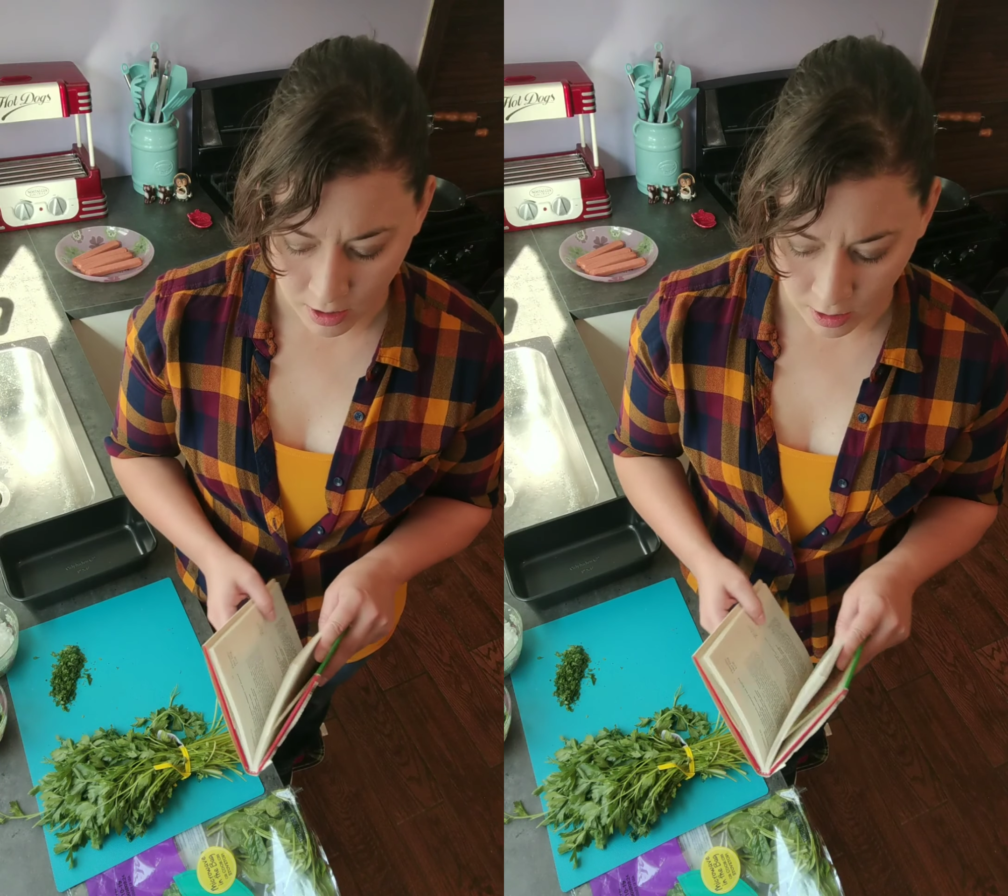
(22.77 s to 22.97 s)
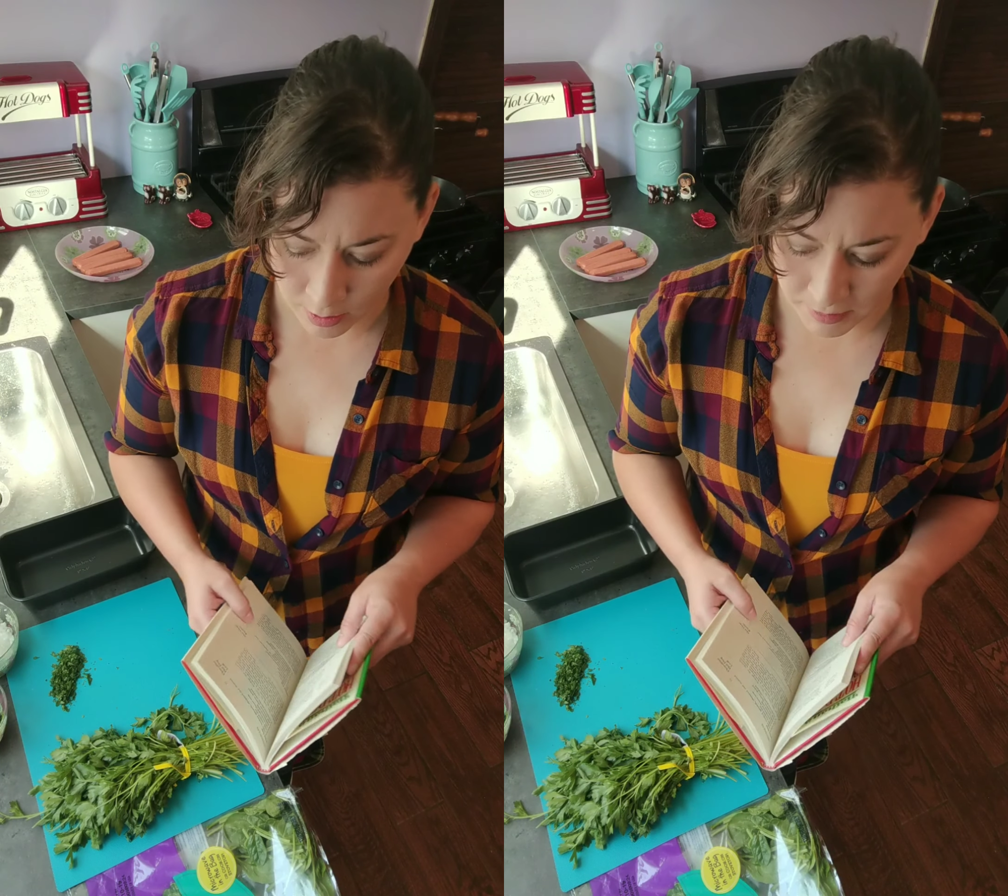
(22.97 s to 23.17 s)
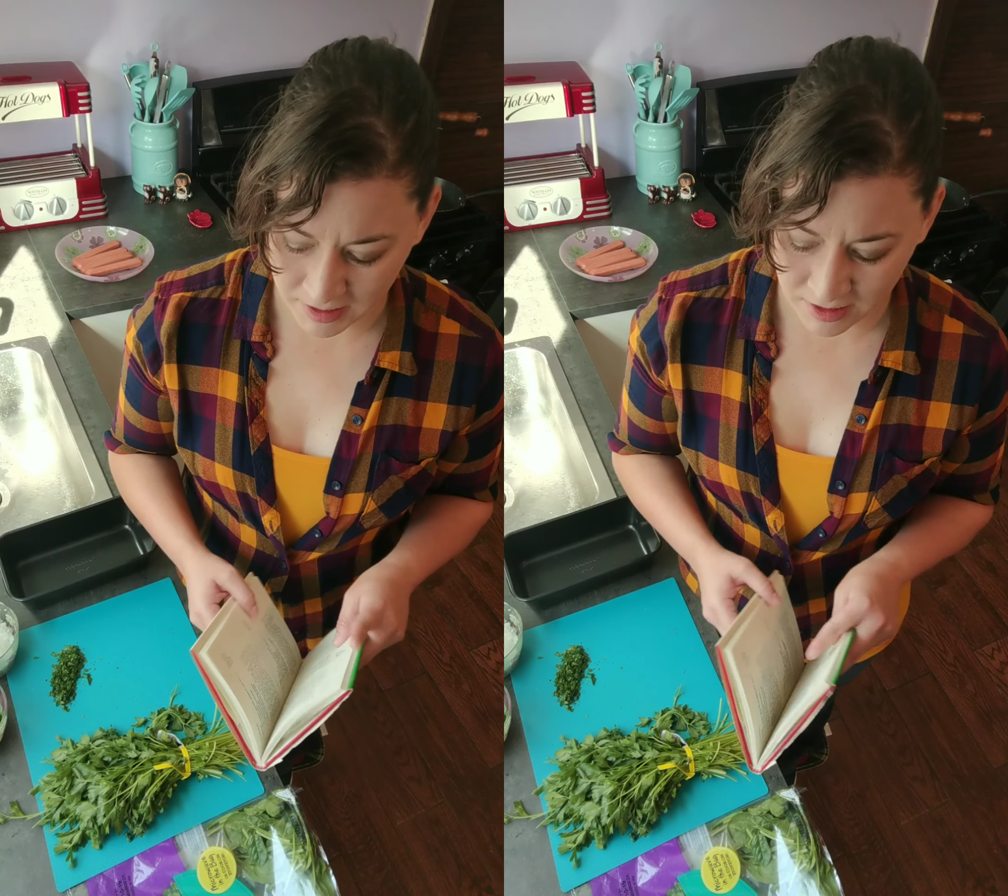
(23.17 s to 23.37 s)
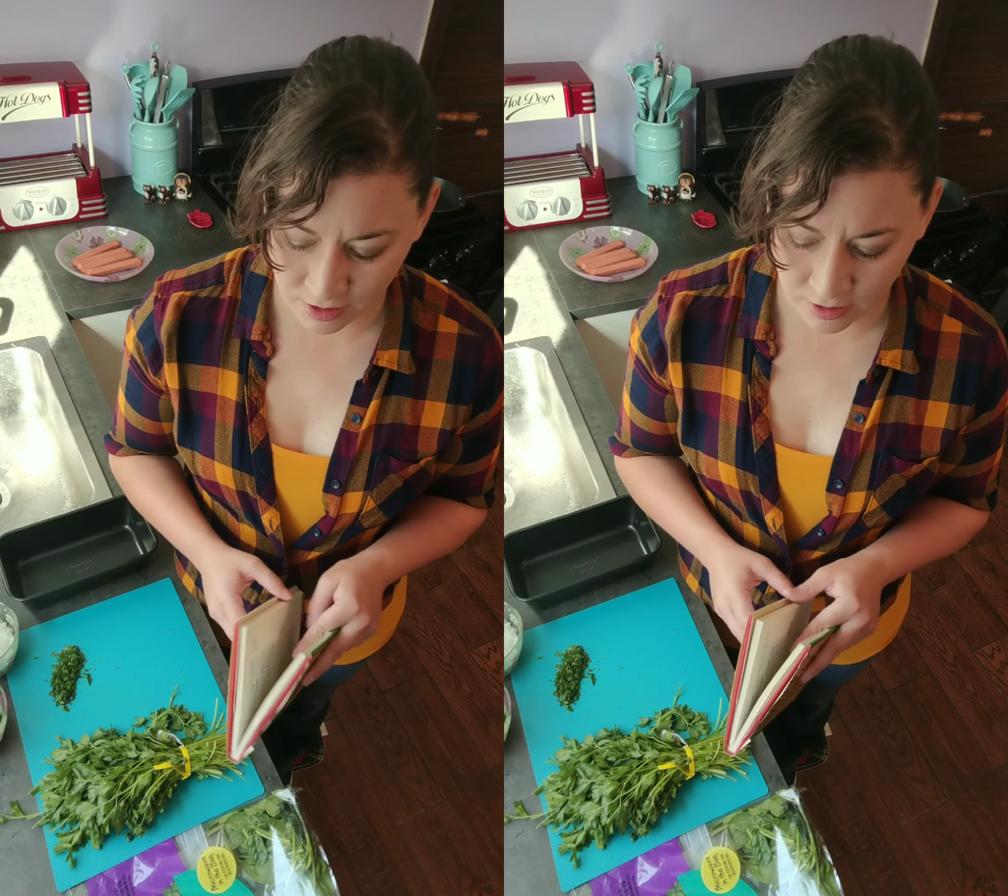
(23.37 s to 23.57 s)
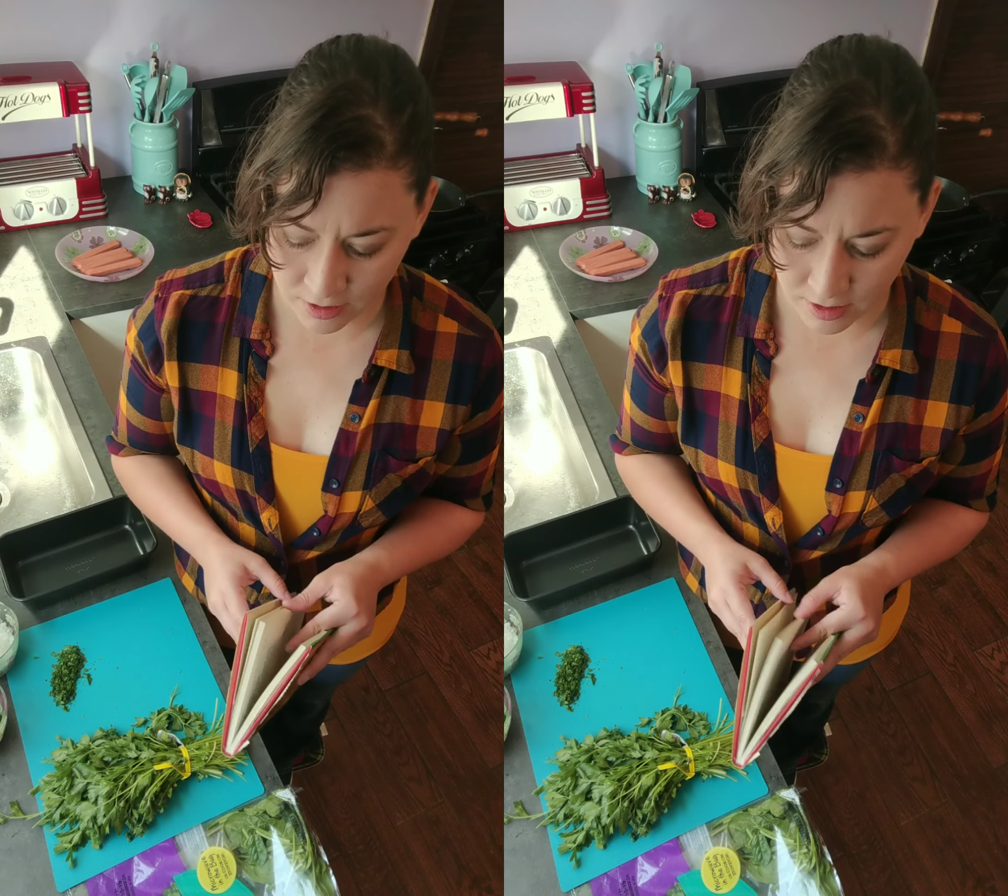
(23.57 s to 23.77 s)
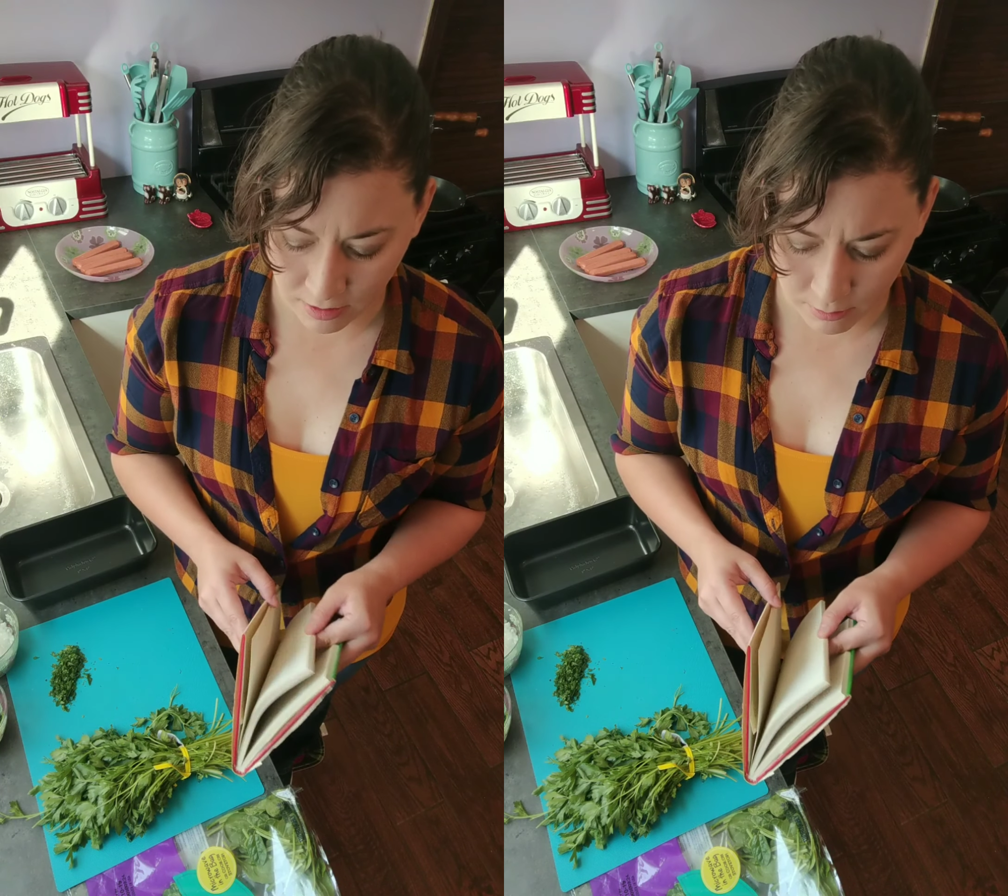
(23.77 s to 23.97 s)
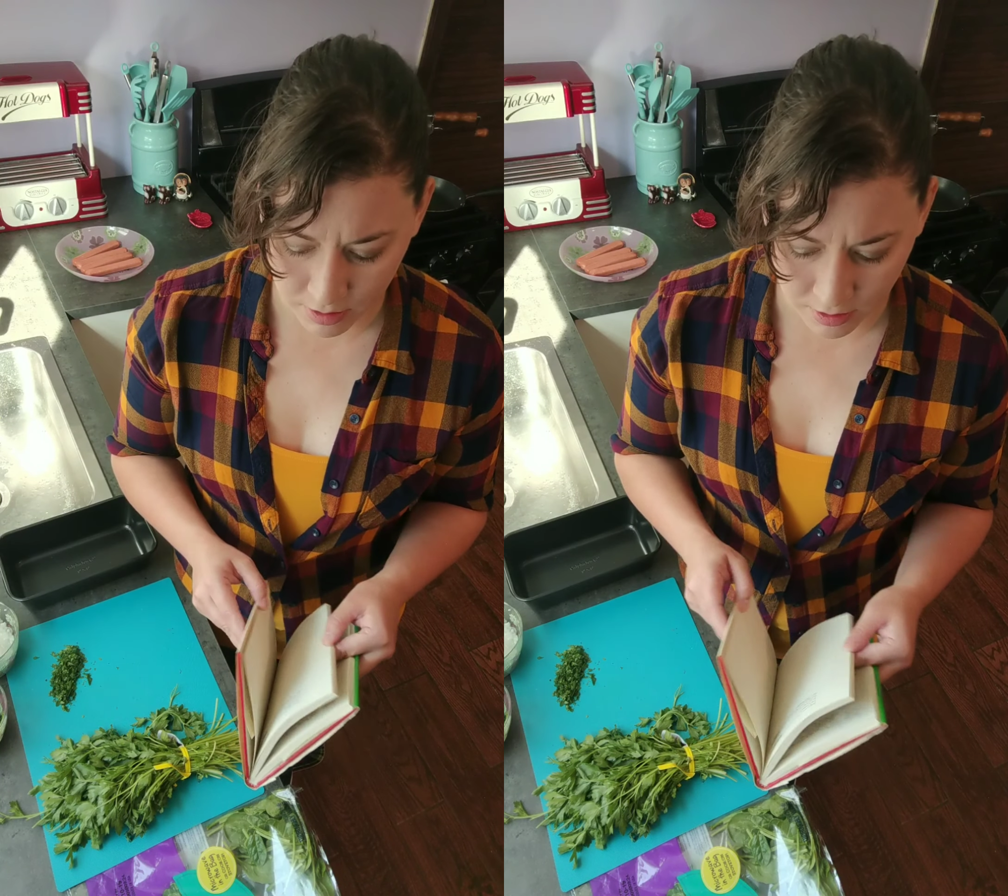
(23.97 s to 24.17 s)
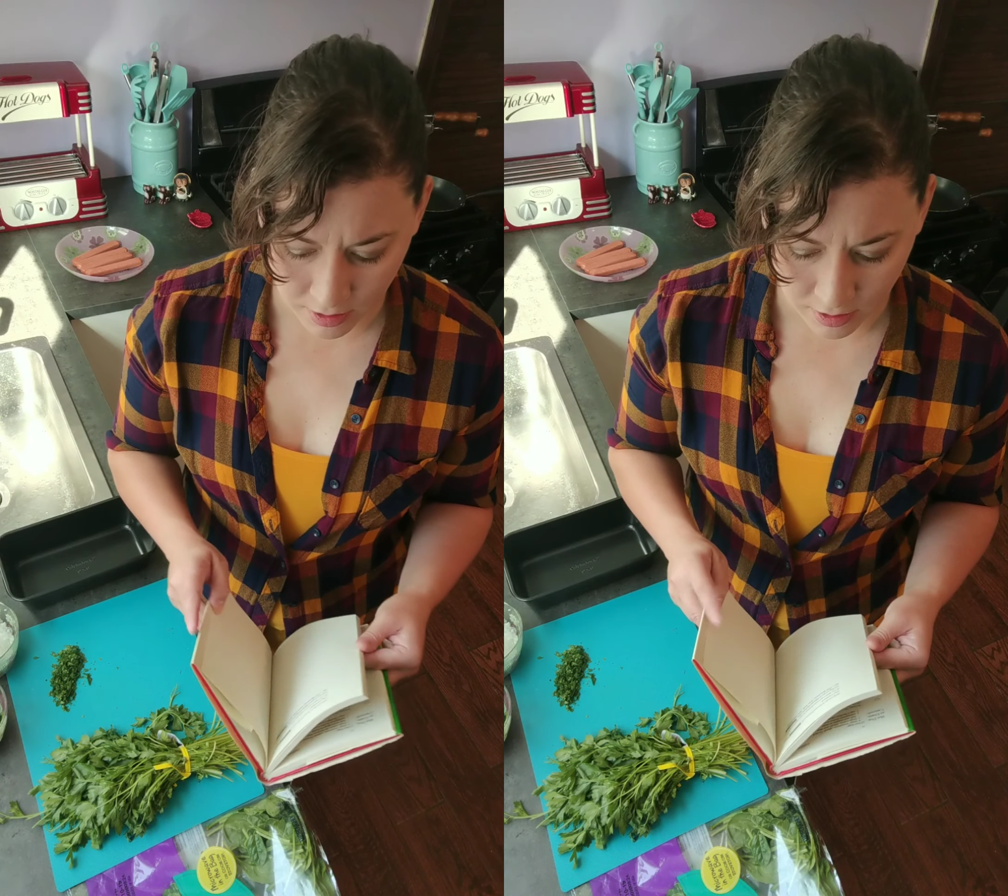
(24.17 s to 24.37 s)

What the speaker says: It turns out